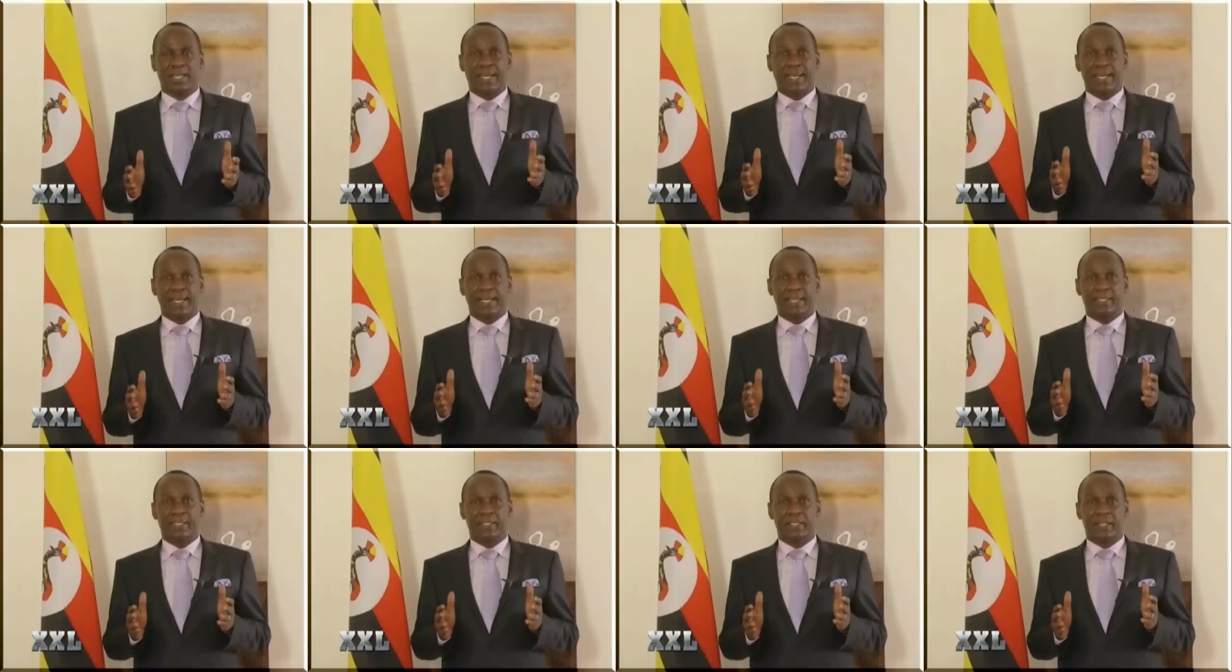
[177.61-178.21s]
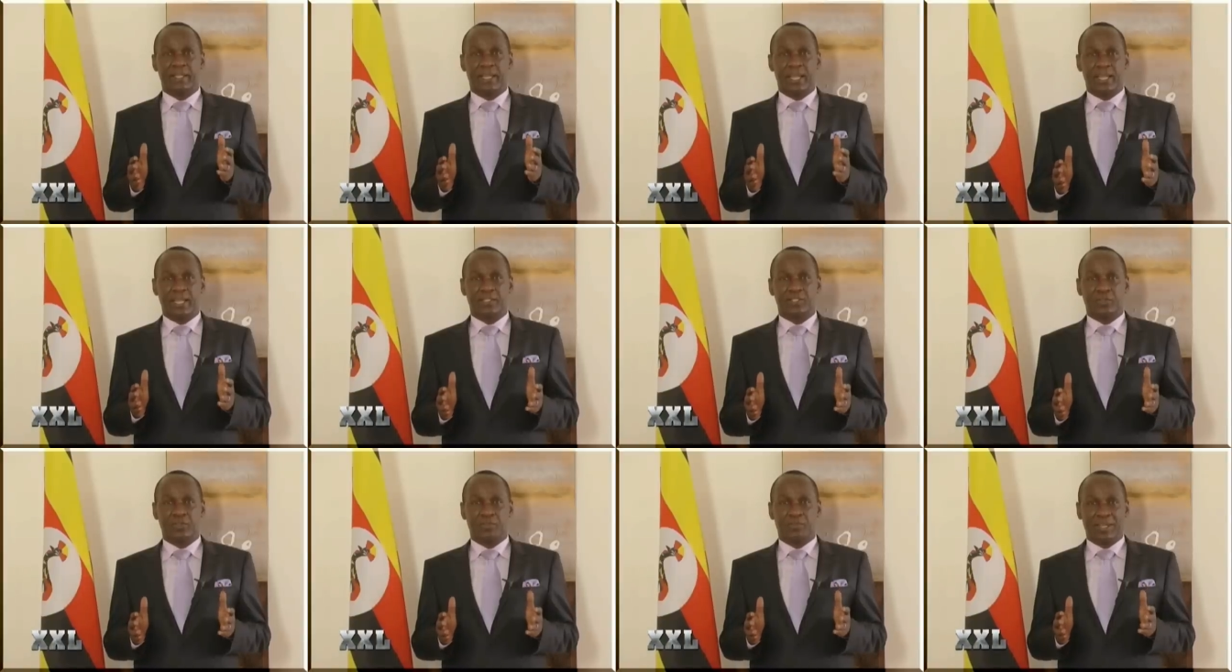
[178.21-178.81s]
and the
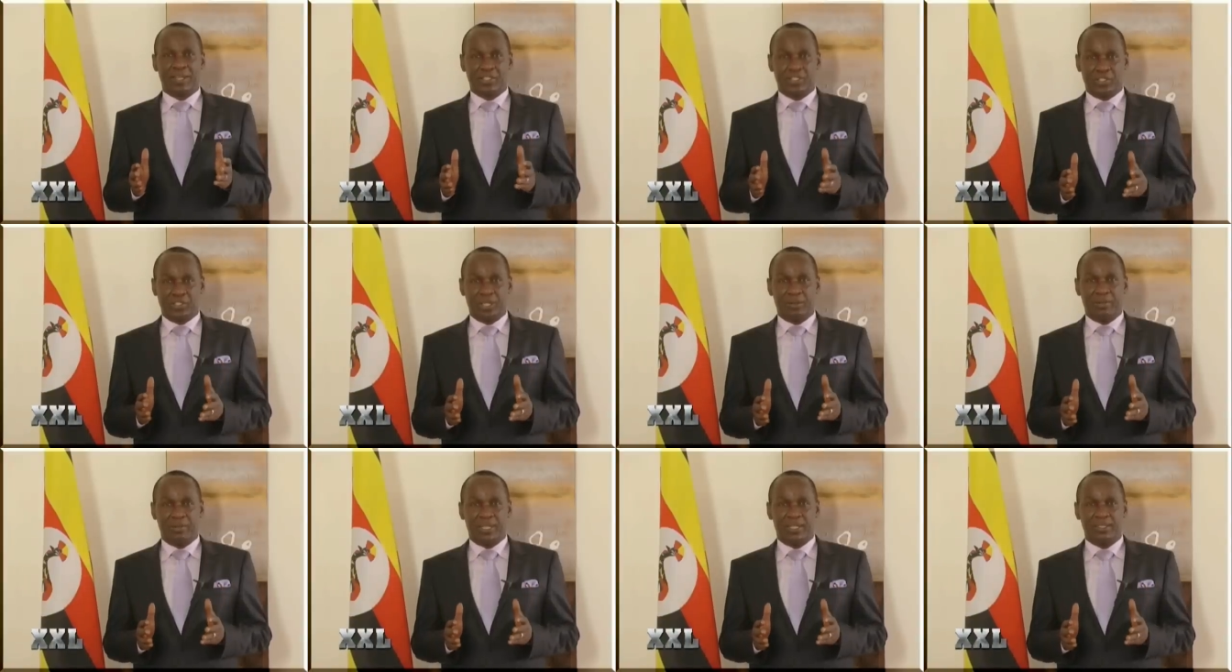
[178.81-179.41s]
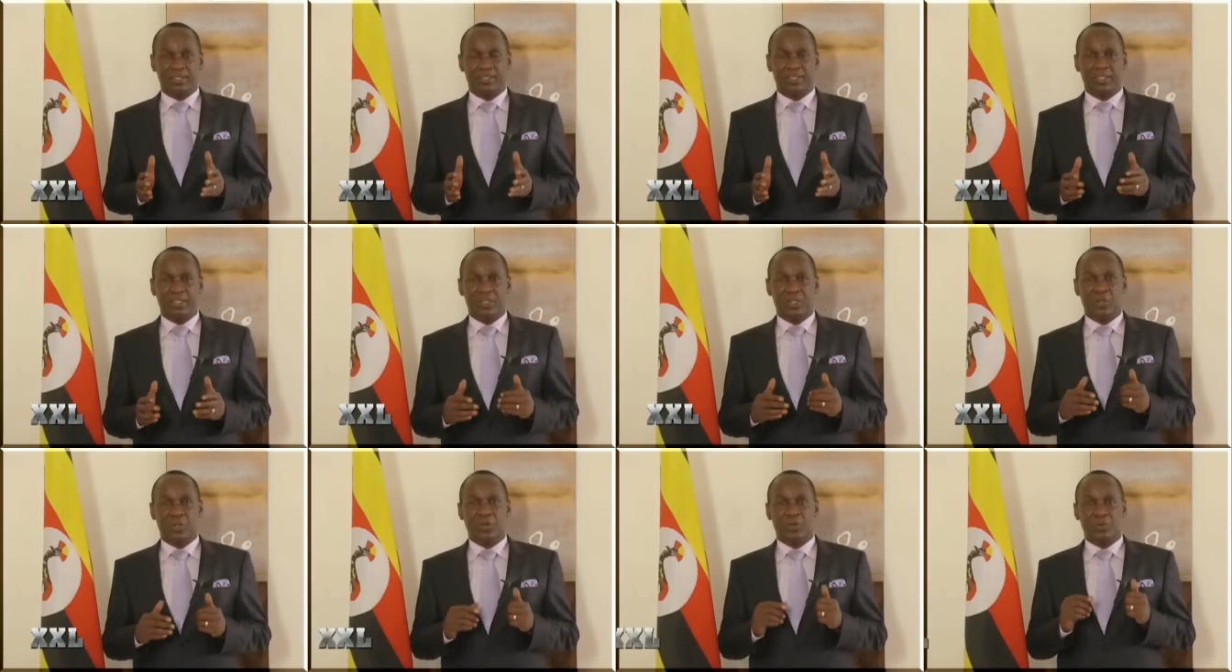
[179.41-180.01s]
National Vice Chairman
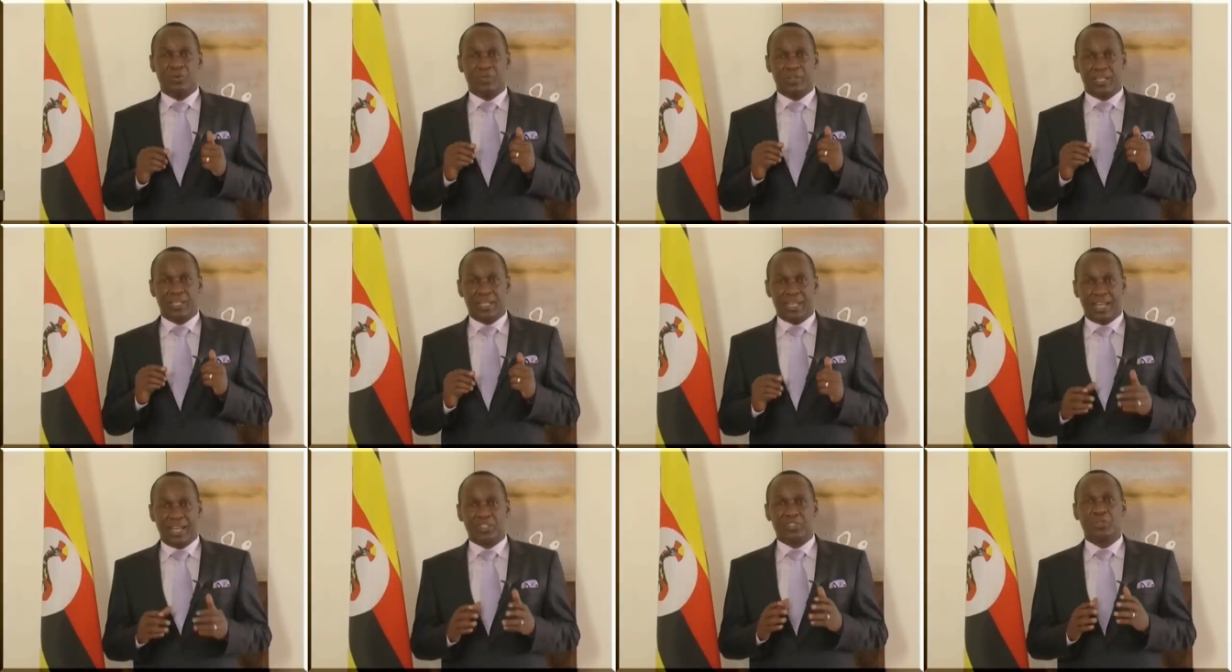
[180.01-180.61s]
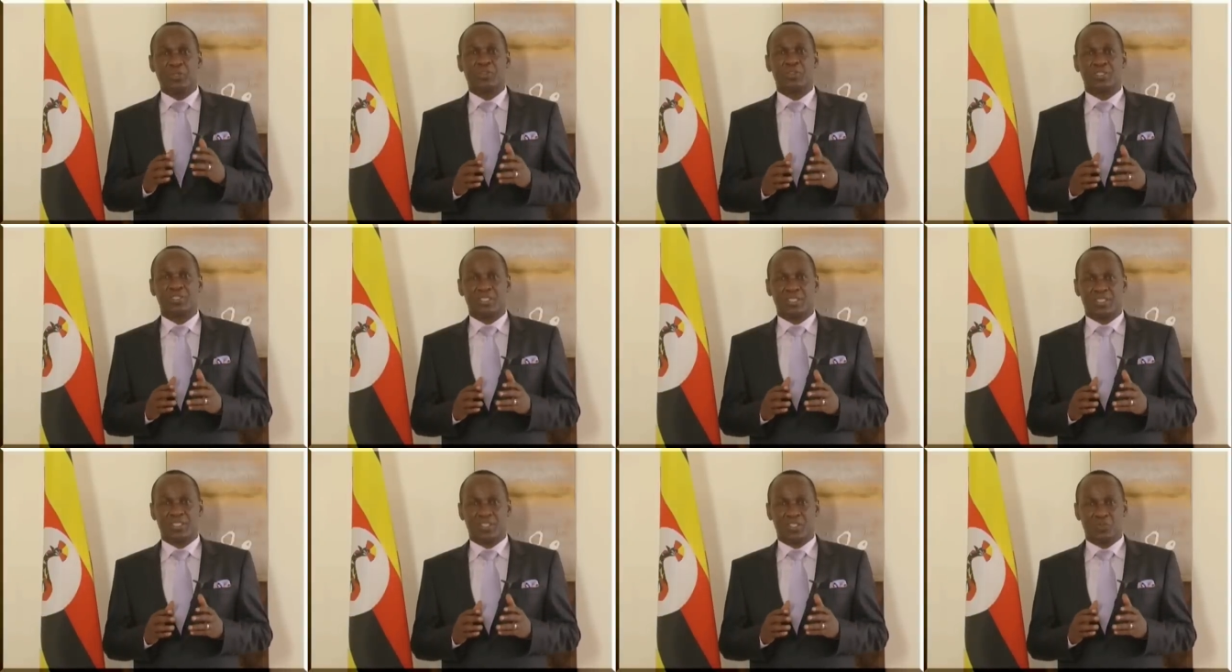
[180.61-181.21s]
of the National
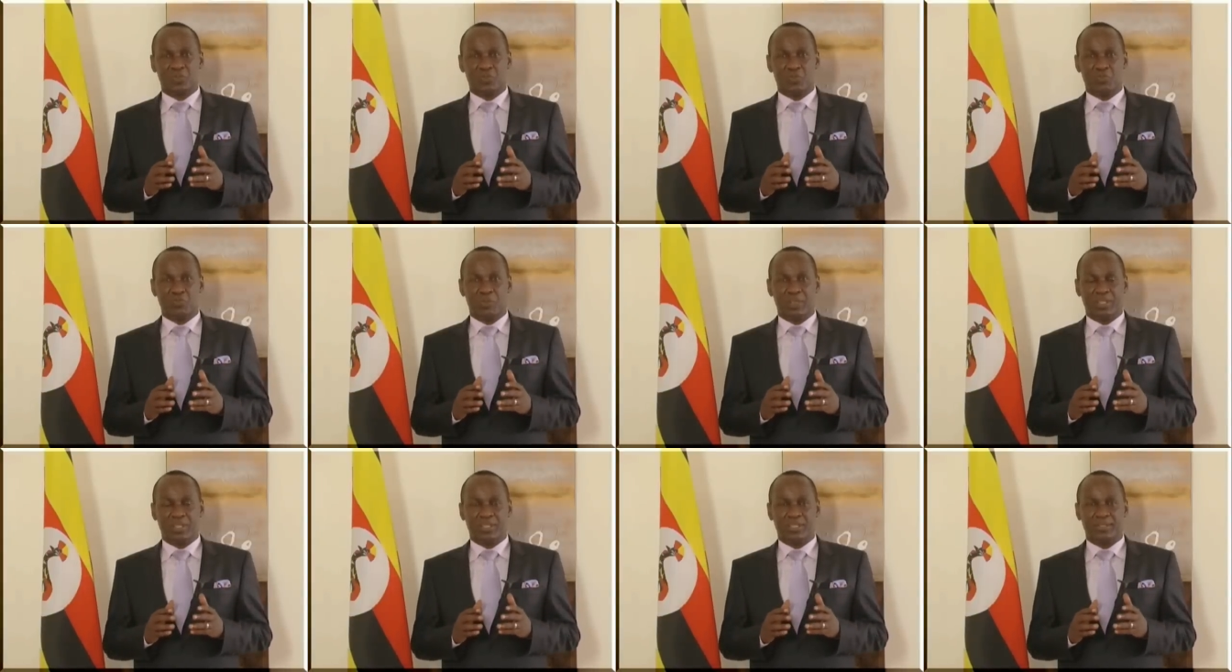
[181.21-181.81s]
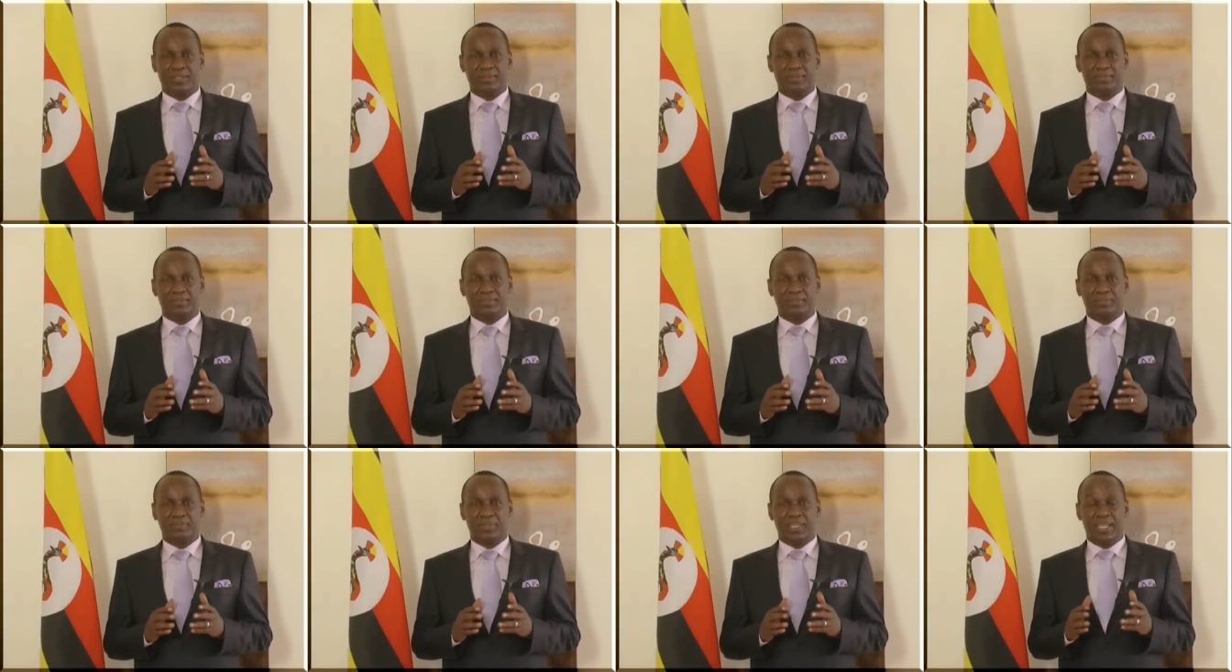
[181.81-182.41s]
Resistance Movement.
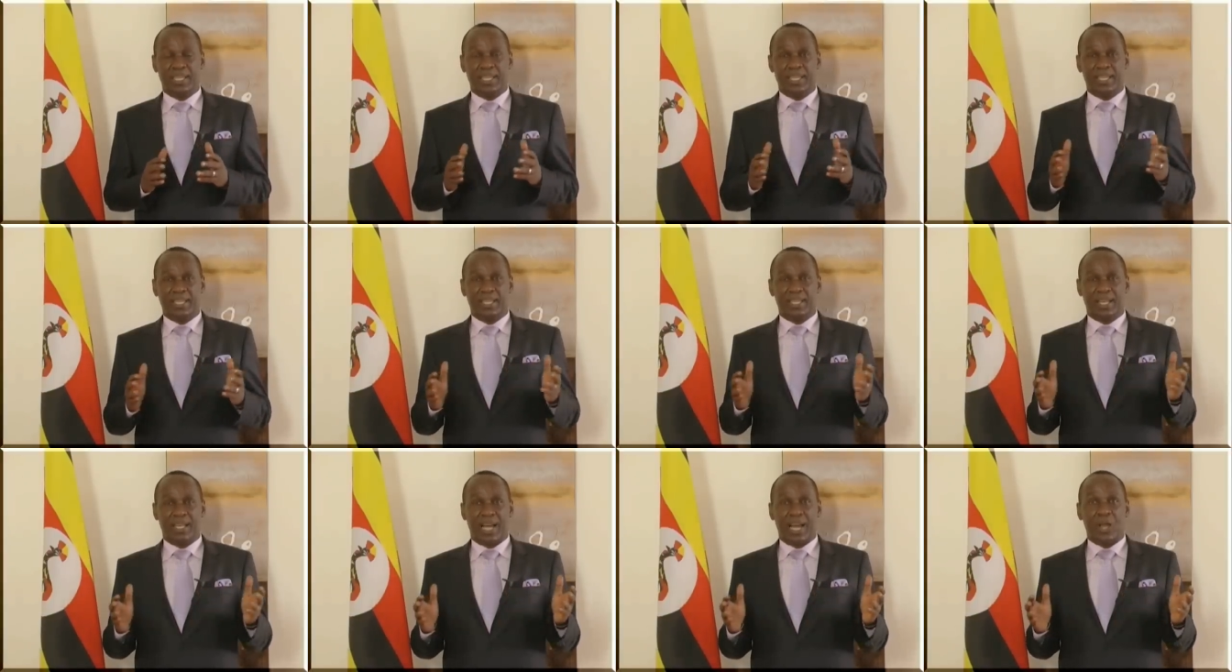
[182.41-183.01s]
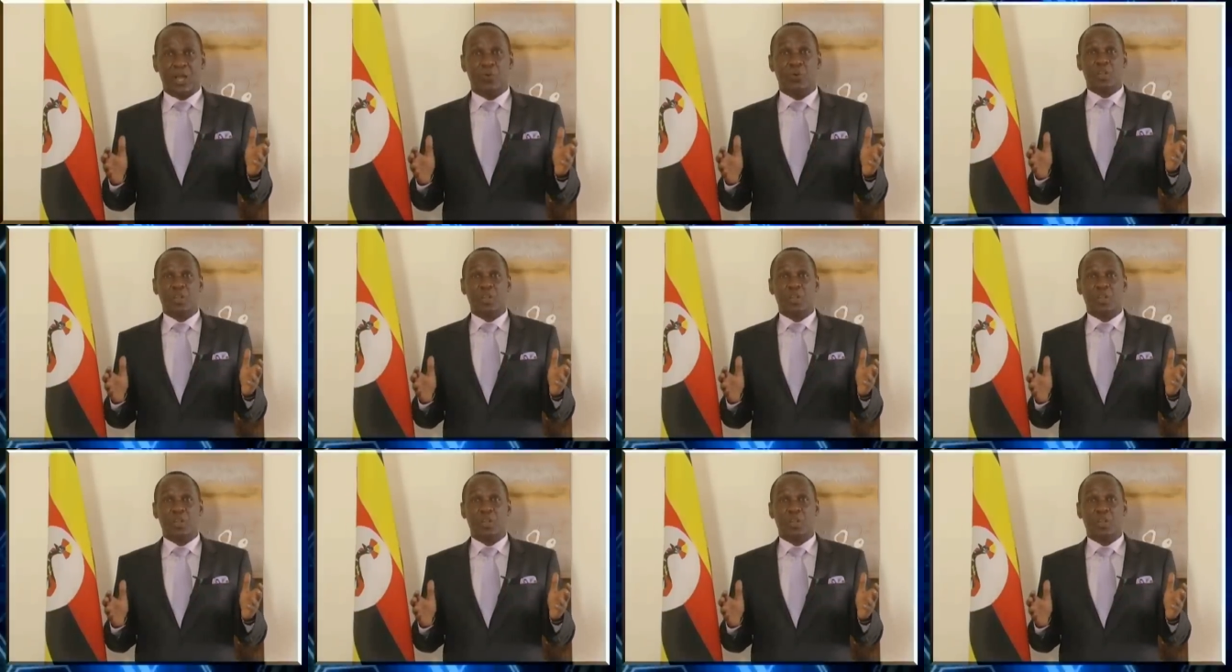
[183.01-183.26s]
I